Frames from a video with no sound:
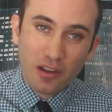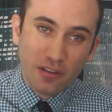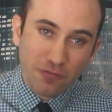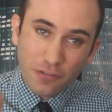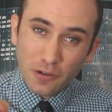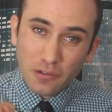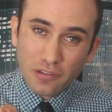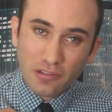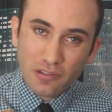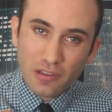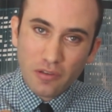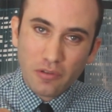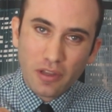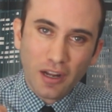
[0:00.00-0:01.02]

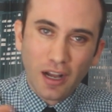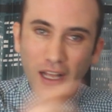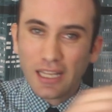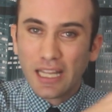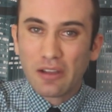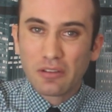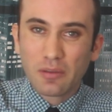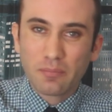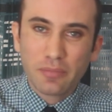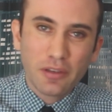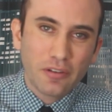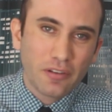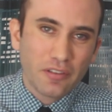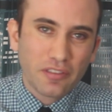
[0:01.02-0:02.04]
First, you can haul out
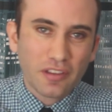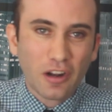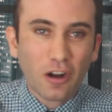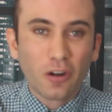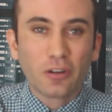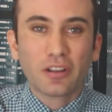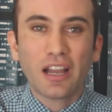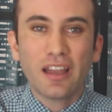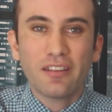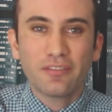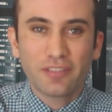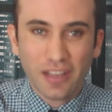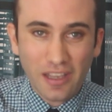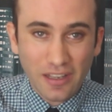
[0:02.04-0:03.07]
computers and
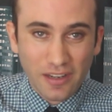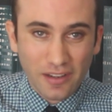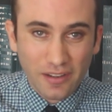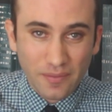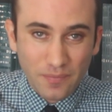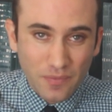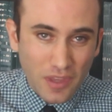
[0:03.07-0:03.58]
archive data.